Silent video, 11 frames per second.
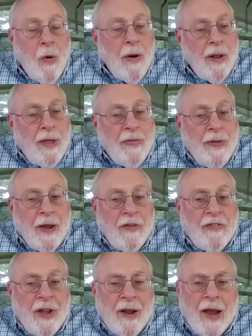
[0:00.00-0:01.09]
one of the
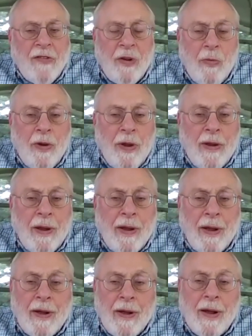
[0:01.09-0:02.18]
things that actually
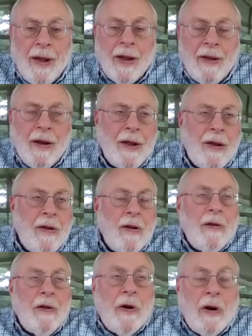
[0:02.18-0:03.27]
I
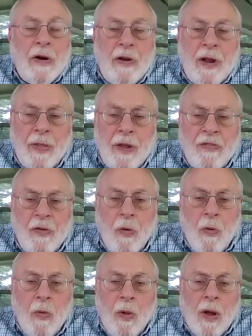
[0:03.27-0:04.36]
learned in this
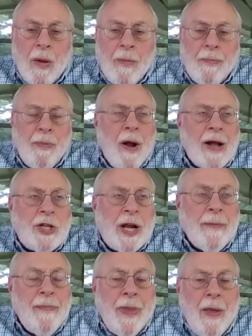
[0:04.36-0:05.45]
whole
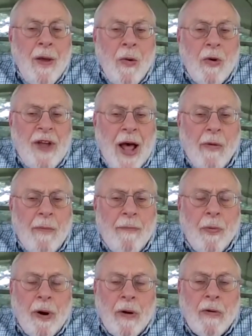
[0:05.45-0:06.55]
project was how
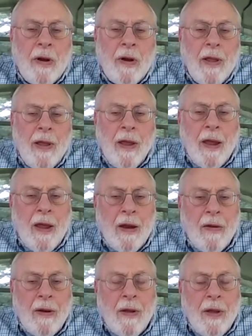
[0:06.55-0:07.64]
important
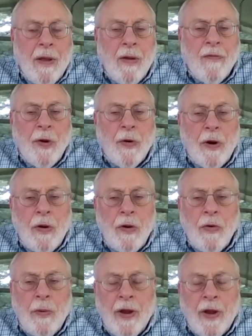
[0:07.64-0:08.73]
if you're
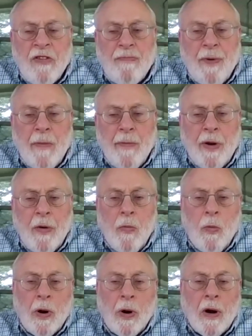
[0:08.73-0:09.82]
doing experimental
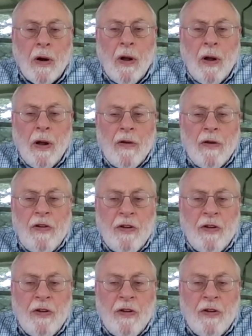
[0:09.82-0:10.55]
work on